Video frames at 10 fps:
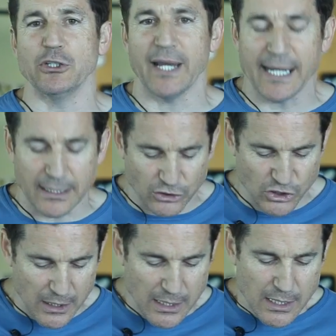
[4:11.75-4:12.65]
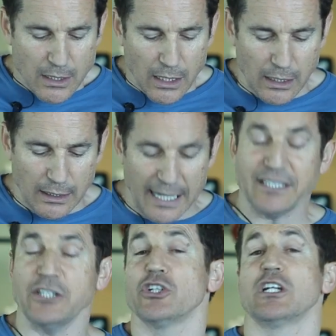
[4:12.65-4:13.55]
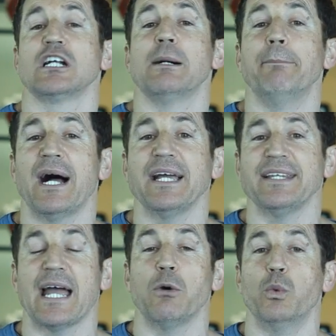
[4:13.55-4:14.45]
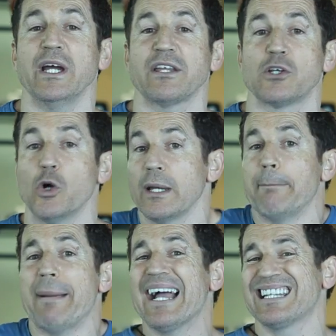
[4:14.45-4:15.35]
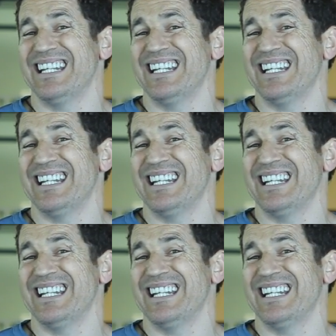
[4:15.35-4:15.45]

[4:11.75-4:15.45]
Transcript: your hands, and then you're going to combine that with going back to